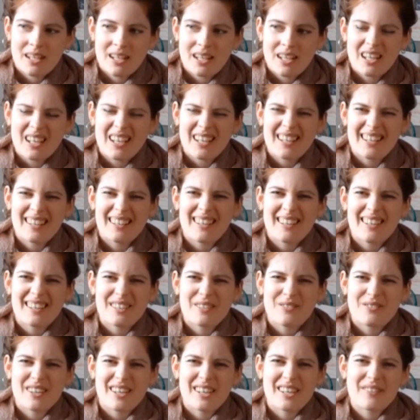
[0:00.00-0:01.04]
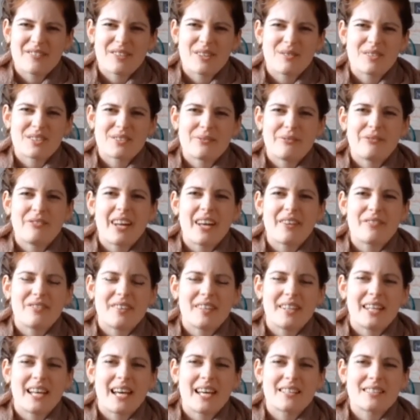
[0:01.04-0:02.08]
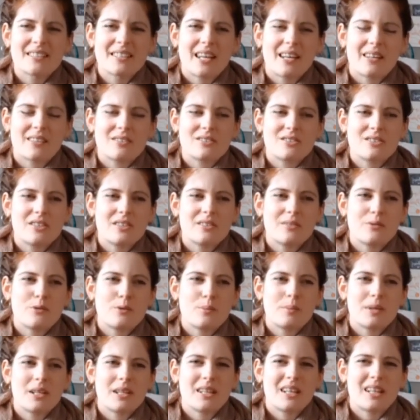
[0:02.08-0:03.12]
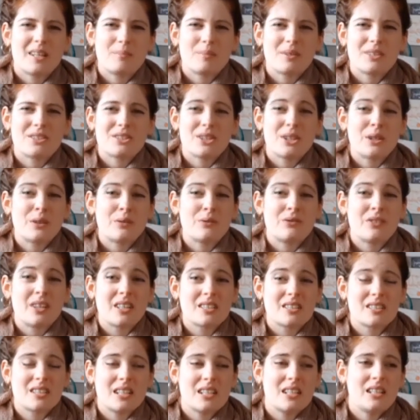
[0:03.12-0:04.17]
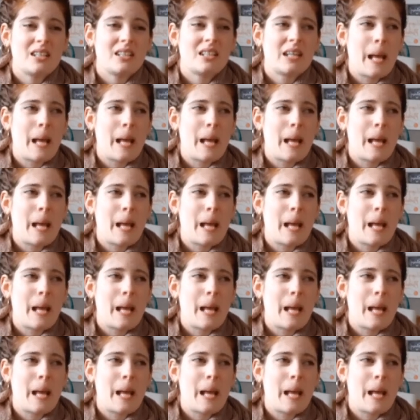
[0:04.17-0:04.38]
and I kind of felt if it was fluffy and textured, for me that'd be too fussy.